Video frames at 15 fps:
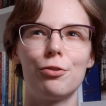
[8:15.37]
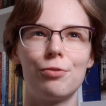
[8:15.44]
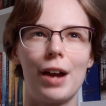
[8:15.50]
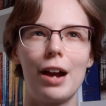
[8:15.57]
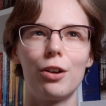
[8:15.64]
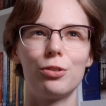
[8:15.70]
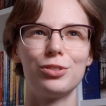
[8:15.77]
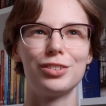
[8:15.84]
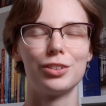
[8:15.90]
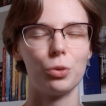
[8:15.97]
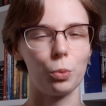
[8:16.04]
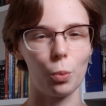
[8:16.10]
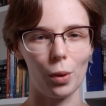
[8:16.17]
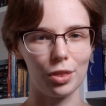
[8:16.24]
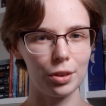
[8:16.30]
found the
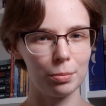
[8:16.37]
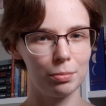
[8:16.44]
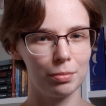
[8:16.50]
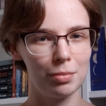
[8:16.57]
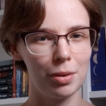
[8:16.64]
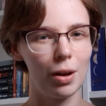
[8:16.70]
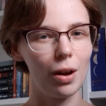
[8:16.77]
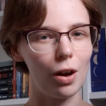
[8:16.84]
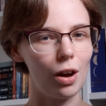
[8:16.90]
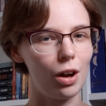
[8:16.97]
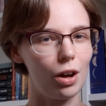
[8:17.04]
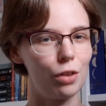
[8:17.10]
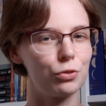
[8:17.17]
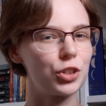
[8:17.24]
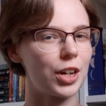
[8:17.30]
rhythm
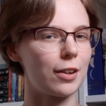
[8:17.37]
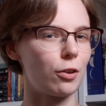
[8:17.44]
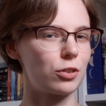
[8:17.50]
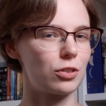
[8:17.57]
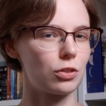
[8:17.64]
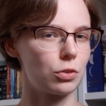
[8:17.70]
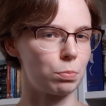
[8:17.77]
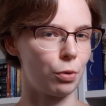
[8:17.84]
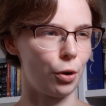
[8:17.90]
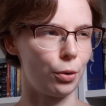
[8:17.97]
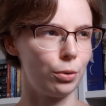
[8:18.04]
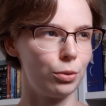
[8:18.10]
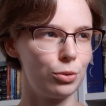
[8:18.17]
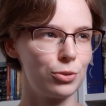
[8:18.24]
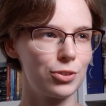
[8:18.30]
of Jane Austen's
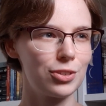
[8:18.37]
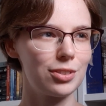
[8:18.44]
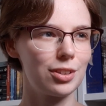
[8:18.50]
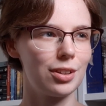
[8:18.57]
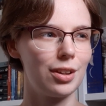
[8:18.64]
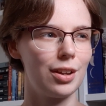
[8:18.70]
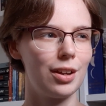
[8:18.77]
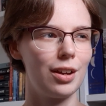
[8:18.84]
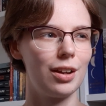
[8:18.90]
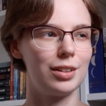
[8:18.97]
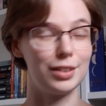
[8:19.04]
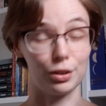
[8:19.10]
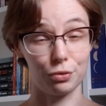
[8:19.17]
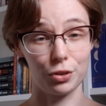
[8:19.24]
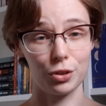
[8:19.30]
prose
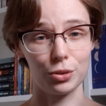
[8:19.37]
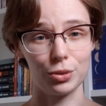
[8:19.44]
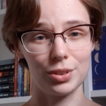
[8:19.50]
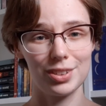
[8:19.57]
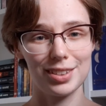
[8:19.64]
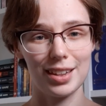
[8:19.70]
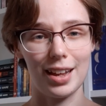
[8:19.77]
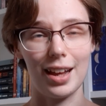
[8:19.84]
difficult.